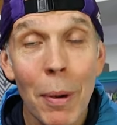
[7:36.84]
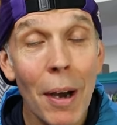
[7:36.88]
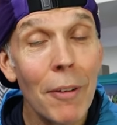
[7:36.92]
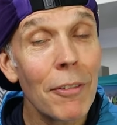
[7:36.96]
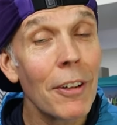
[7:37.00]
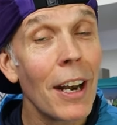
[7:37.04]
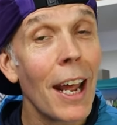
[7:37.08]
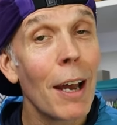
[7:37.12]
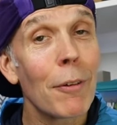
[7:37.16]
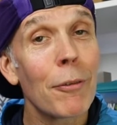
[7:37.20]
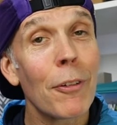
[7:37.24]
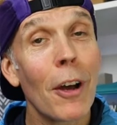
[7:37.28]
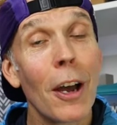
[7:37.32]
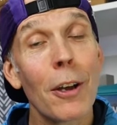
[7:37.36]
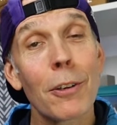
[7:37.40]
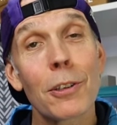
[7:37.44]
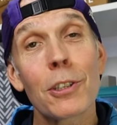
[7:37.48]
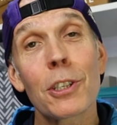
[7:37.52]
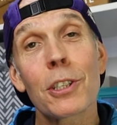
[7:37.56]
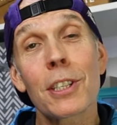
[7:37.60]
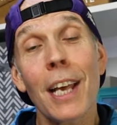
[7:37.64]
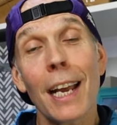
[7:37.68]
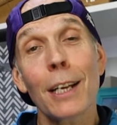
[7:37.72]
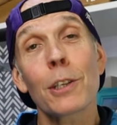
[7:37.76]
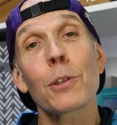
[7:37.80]
But for now,
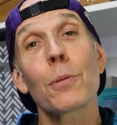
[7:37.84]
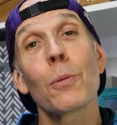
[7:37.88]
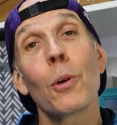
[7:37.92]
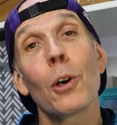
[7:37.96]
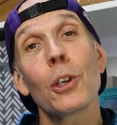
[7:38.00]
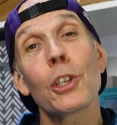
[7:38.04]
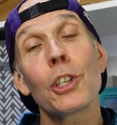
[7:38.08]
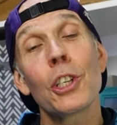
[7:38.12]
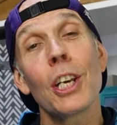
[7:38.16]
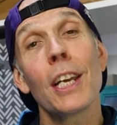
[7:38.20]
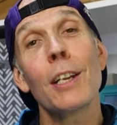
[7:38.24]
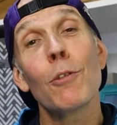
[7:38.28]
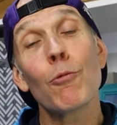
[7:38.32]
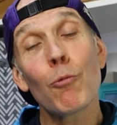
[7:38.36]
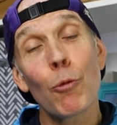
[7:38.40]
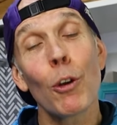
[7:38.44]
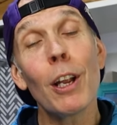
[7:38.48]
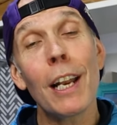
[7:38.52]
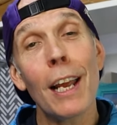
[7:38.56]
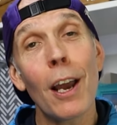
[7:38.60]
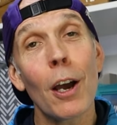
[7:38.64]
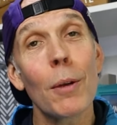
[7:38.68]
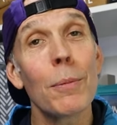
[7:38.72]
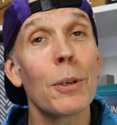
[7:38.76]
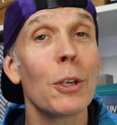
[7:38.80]
folks, thanks for watching.
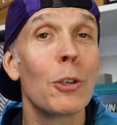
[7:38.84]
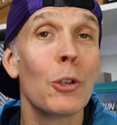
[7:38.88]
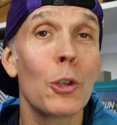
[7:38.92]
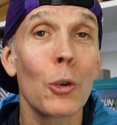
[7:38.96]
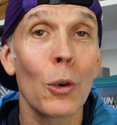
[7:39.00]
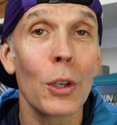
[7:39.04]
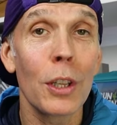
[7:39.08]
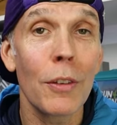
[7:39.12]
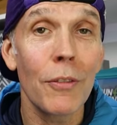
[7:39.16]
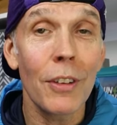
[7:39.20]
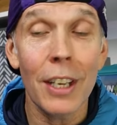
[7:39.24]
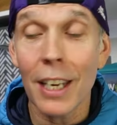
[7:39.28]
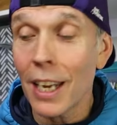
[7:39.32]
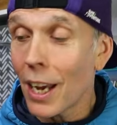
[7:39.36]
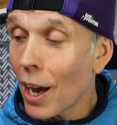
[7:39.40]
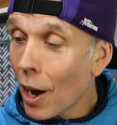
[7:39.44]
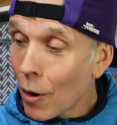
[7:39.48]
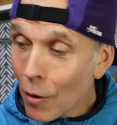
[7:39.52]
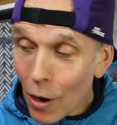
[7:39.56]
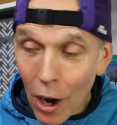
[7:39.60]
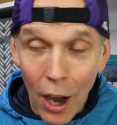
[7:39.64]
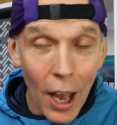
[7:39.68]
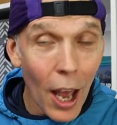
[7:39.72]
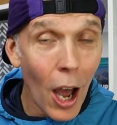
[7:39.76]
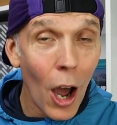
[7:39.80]
Really hope you enjoyed the
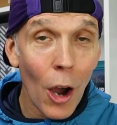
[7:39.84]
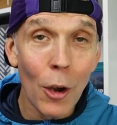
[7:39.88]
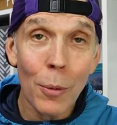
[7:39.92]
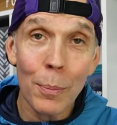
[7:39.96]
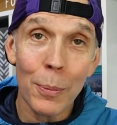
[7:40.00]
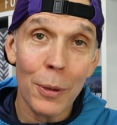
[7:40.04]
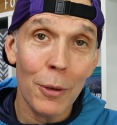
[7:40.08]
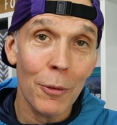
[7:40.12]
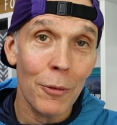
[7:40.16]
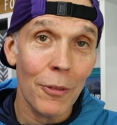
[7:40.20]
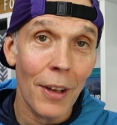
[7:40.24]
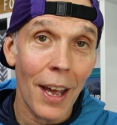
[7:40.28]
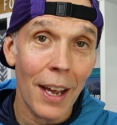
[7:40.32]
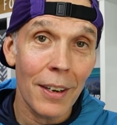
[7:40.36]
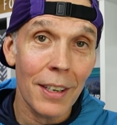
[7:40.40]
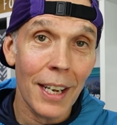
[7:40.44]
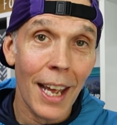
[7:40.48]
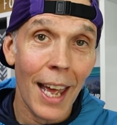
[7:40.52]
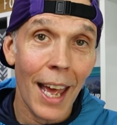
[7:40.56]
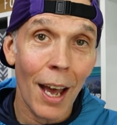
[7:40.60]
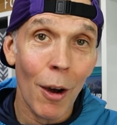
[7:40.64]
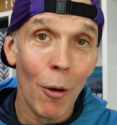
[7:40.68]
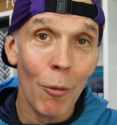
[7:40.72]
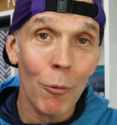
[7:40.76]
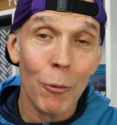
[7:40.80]
video. I hope you found
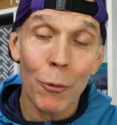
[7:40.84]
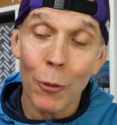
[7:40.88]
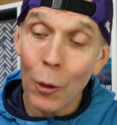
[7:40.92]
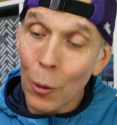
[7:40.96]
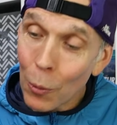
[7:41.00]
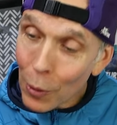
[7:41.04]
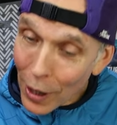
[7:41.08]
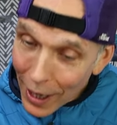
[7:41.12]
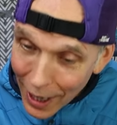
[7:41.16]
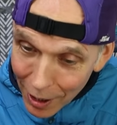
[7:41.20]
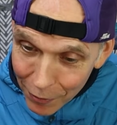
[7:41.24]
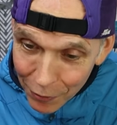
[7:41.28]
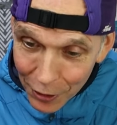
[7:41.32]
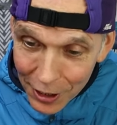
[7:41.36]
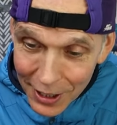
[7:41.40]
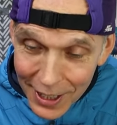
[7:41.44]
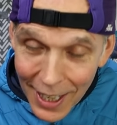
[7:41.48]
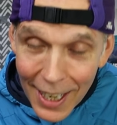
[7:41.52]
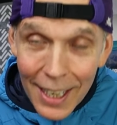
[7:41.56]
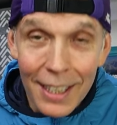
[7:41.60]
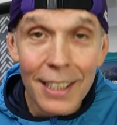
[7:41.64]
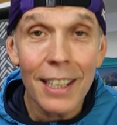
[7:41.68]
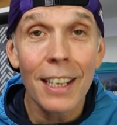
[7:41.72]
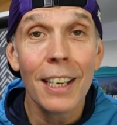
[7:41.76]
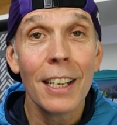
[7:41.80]
it helpful. If you
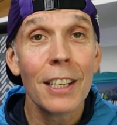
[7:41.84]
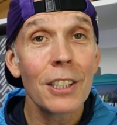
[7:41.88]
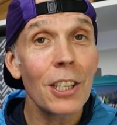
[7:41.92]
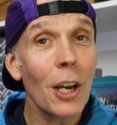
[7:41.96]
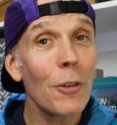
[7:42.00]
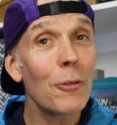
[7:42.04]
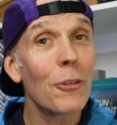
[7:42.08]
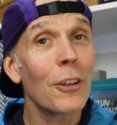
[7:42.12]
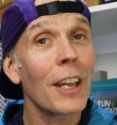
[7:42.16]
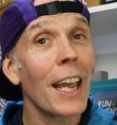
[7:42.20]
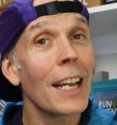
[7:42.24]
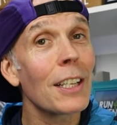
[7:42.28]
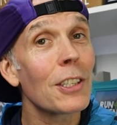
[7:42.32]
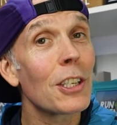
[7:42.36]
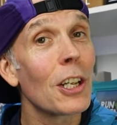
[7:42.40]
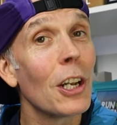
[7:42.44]
did, don't forget